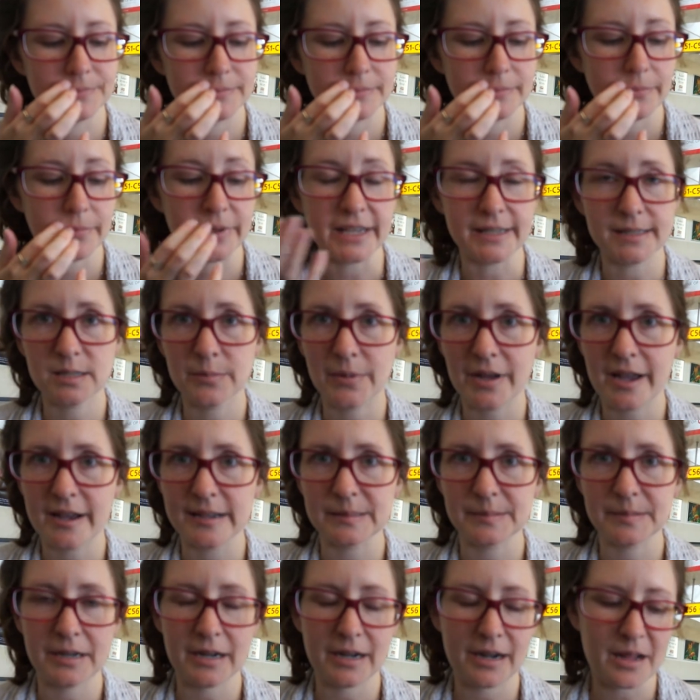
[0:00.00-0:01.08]
But yeah, so my
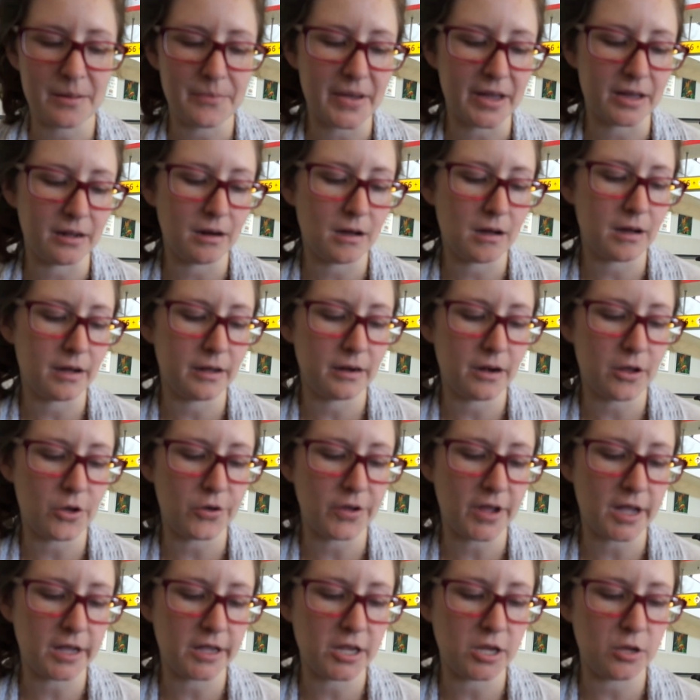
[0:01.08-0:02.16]
husband and I met on
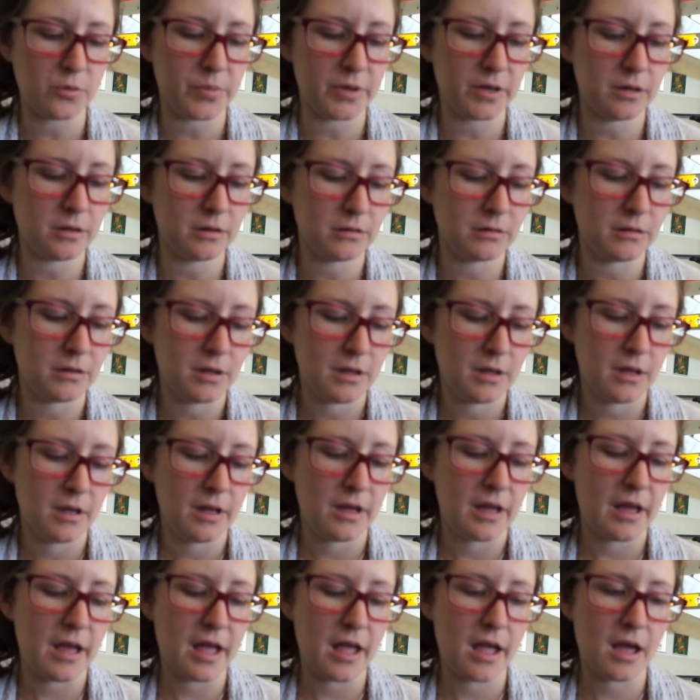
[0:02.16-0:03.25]
OkCupid,
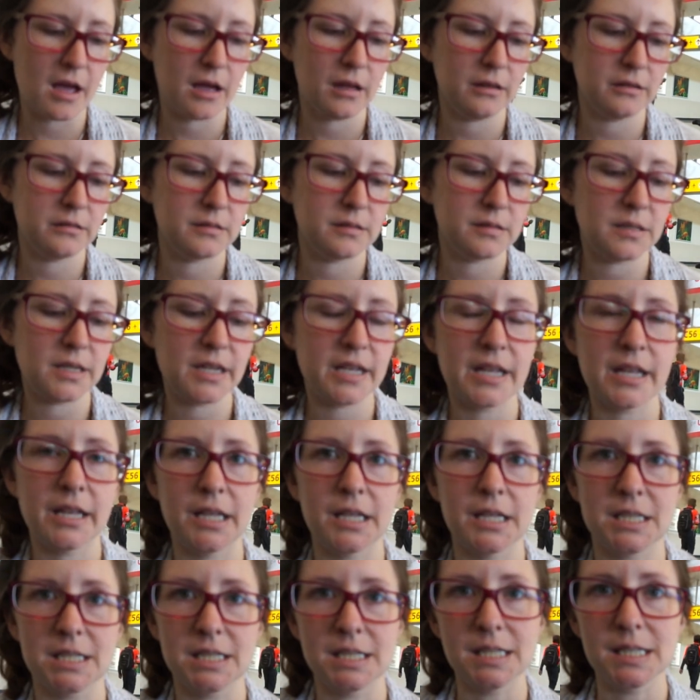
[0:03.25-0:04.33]
and
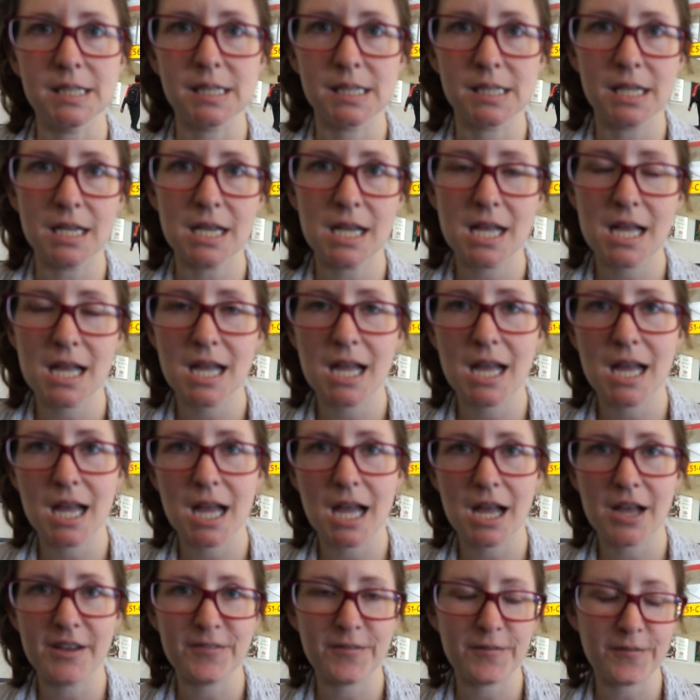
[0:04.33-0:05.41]
his
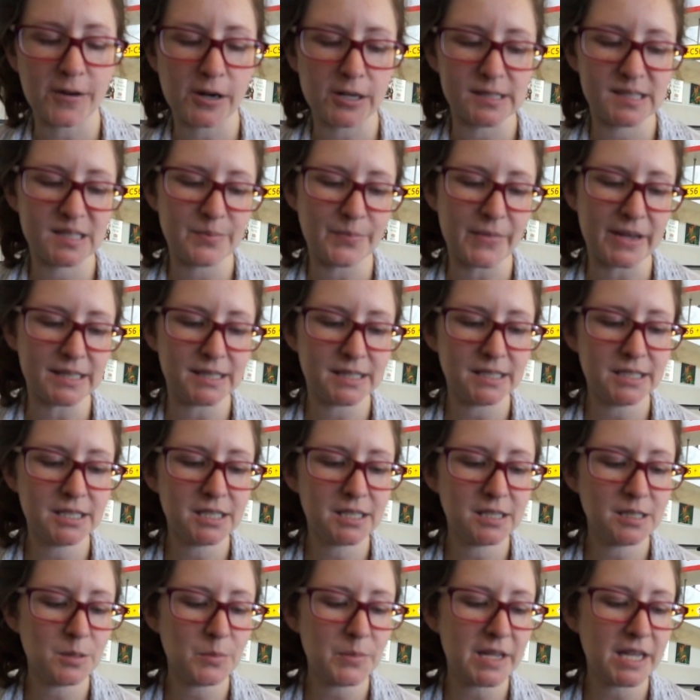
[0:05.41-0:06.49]
first message
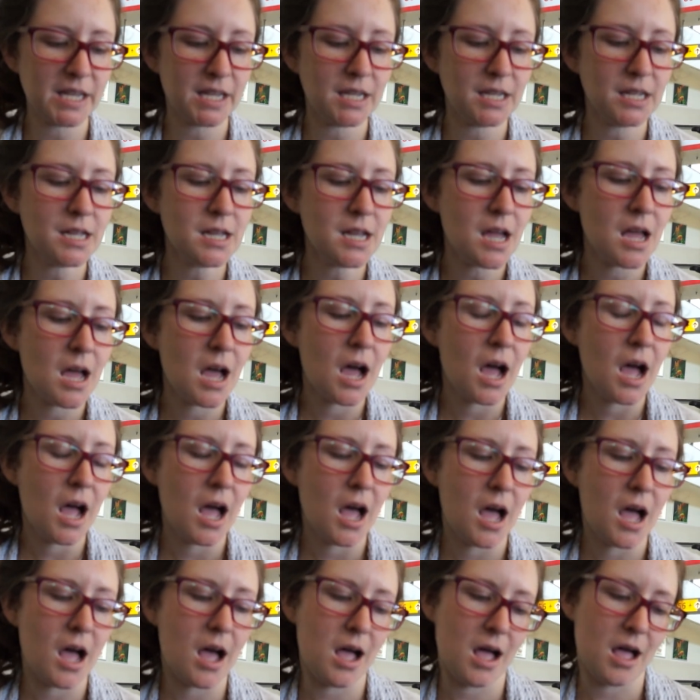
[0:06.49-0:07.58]
to me
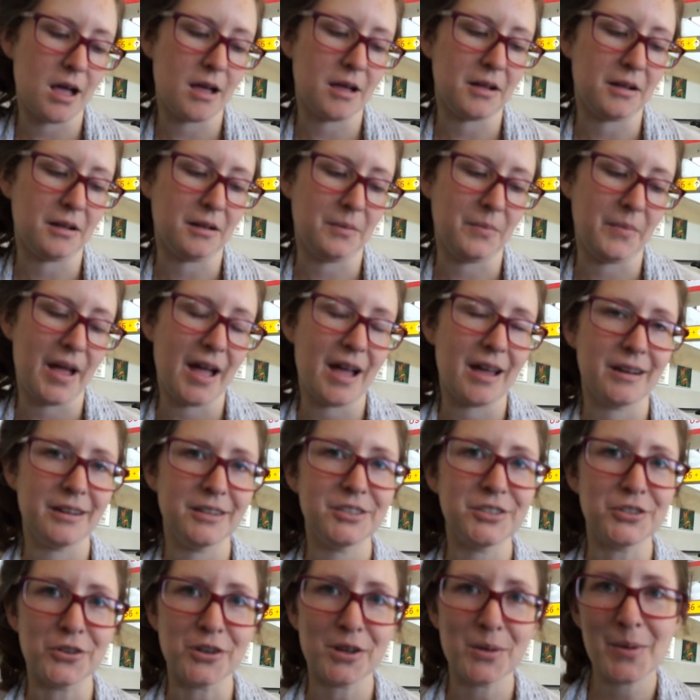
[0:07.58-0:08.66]
had a
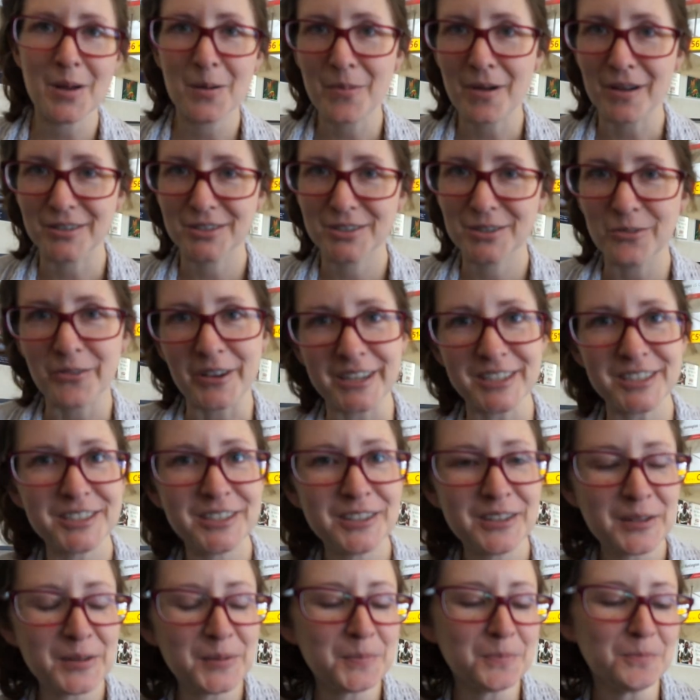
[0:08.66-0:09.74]
joke about
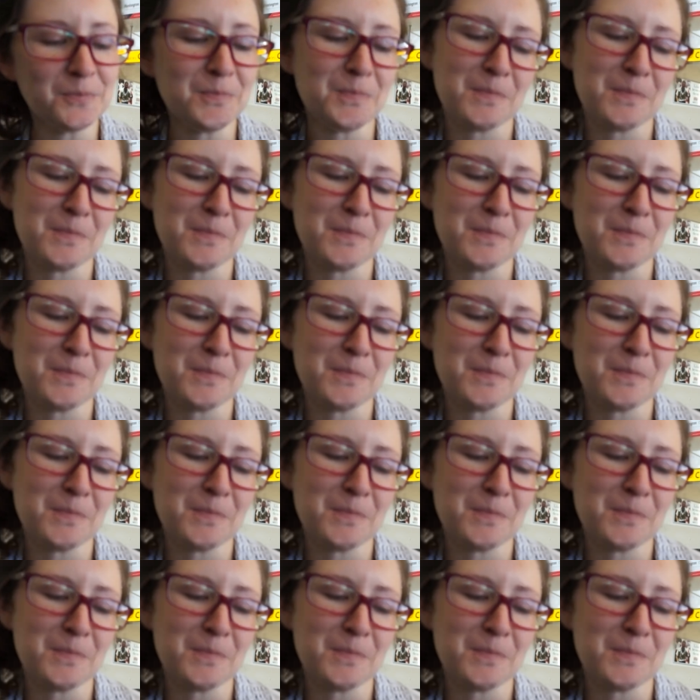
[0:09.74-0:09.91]
punctuation.